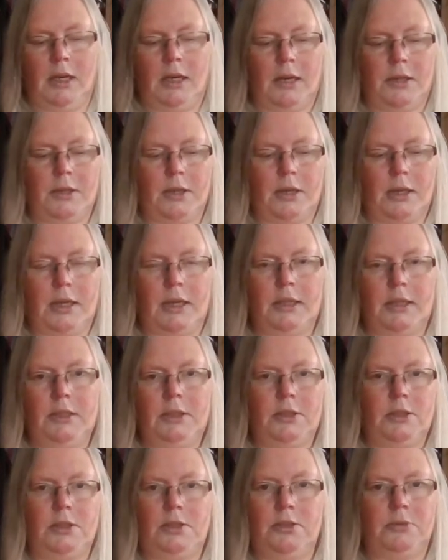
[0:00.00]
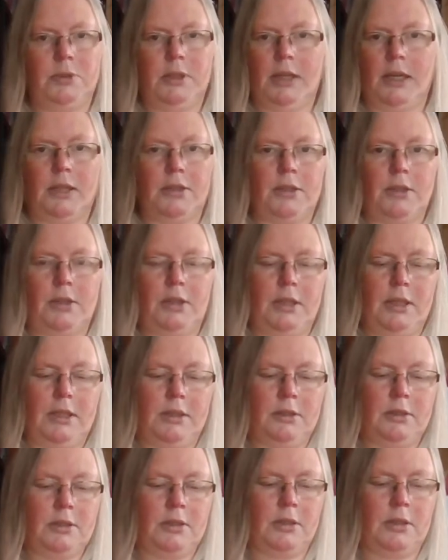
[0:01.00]
Other ladies are doing other
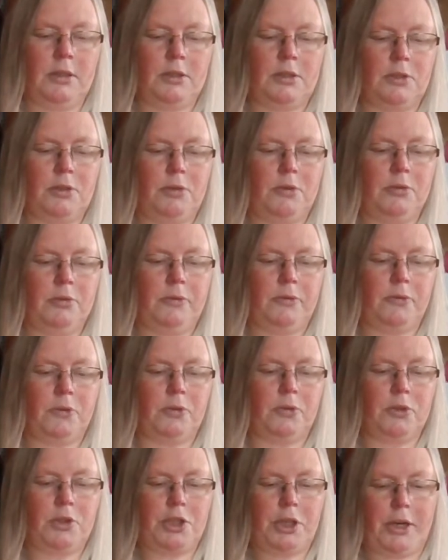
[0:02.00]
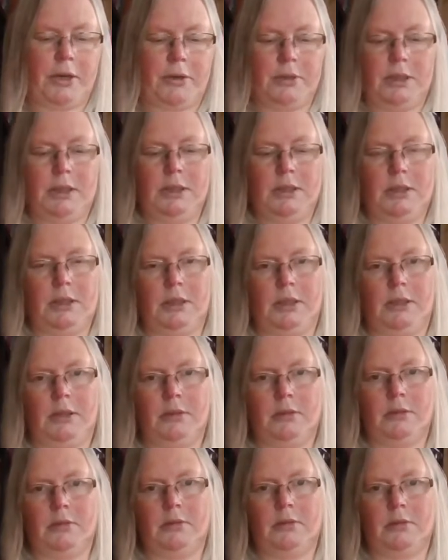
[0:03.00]
things, and it's all for charities
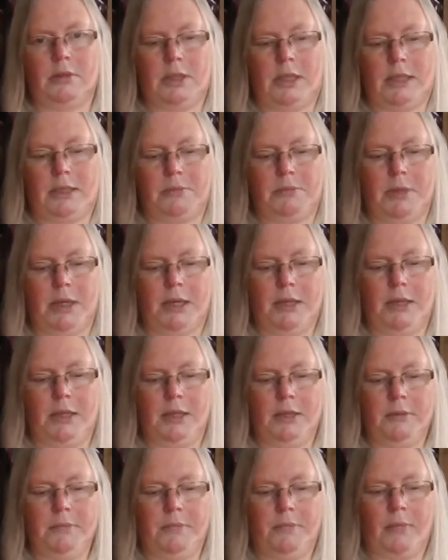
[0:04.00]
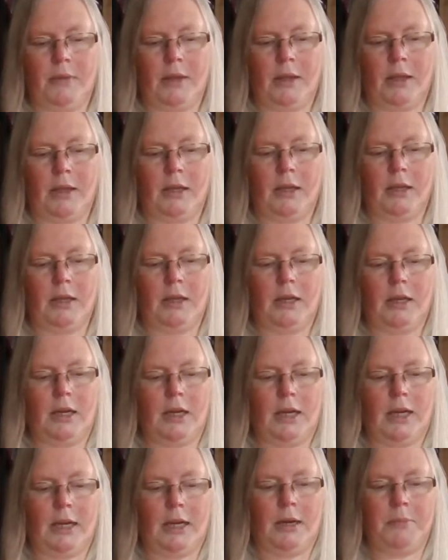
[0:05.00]
in Tasmania.
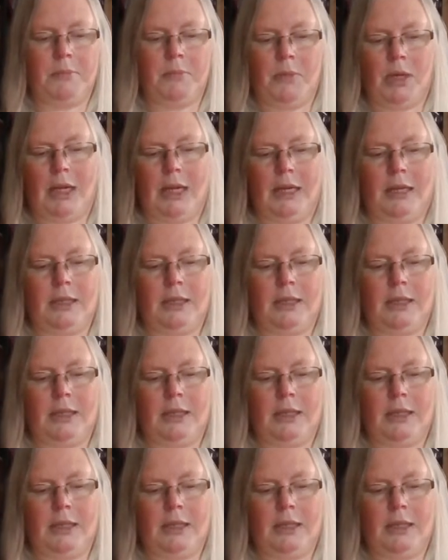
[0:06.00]
And